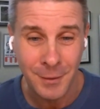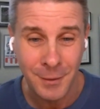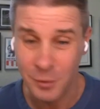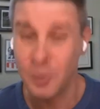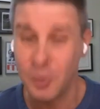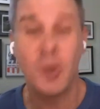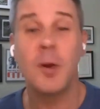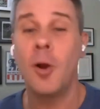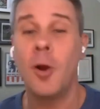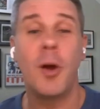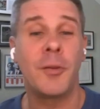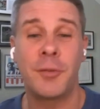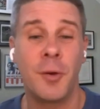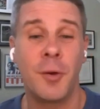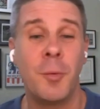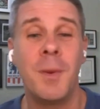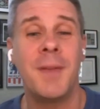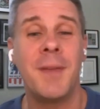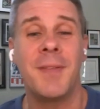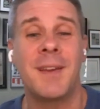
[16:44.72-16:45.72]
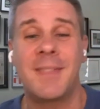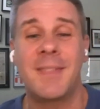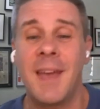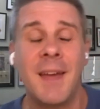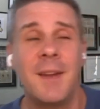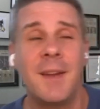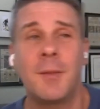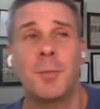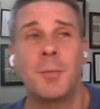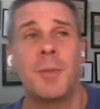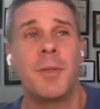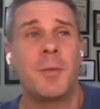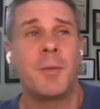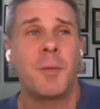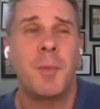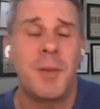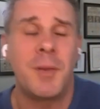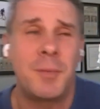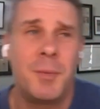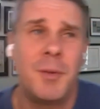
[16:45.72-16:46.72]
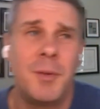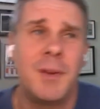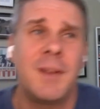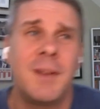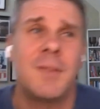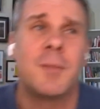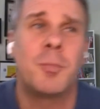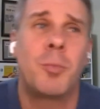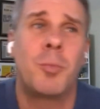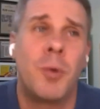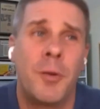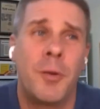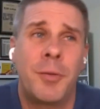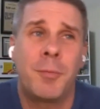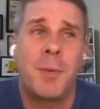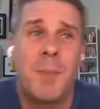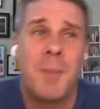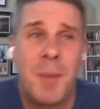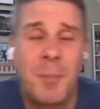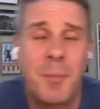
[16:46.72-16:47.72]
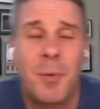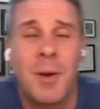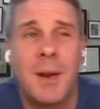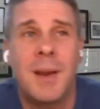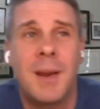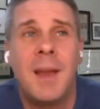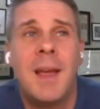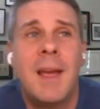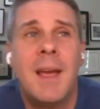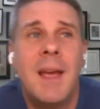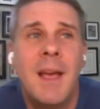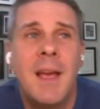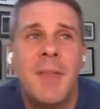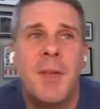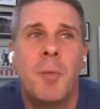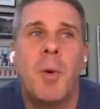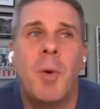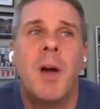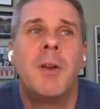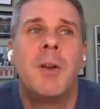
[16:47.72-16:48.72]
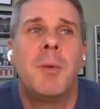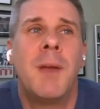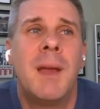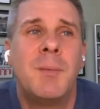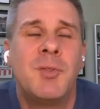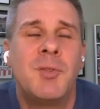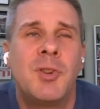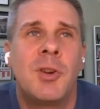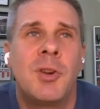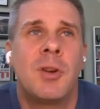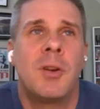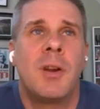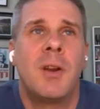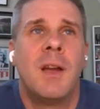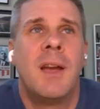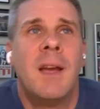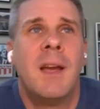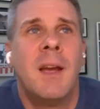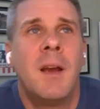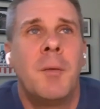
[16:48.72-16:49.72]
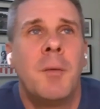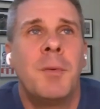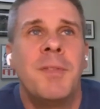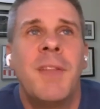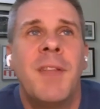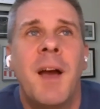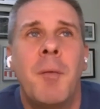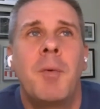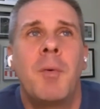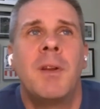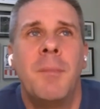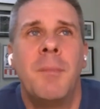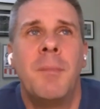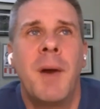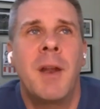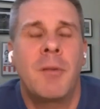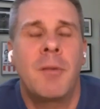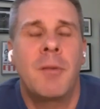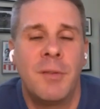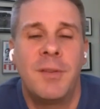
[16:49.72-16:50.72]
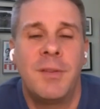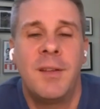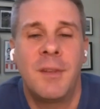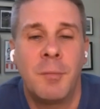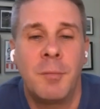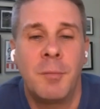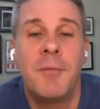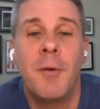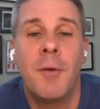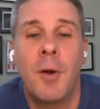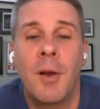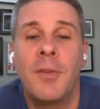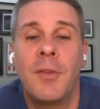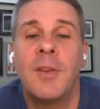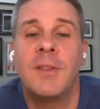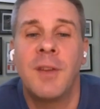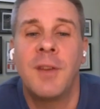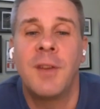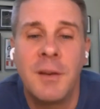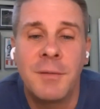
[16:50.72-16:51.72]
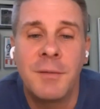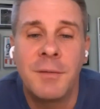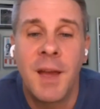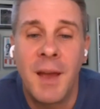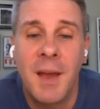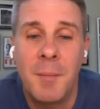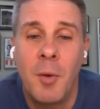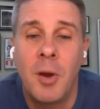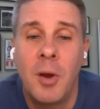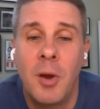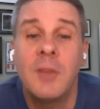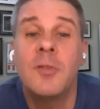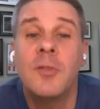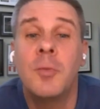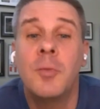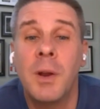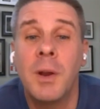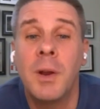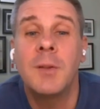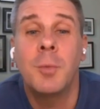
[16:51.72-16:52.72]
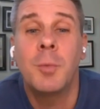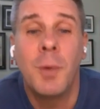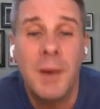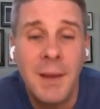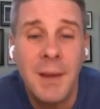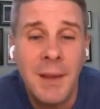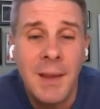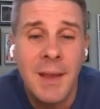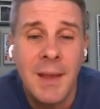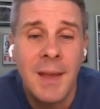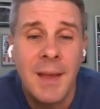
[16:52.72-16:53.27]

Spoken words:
could also win. Like, that is within our possibility. It's worth remembering that while New Hampshire was not one of the battleground states that we focused a ton of time on in 2020,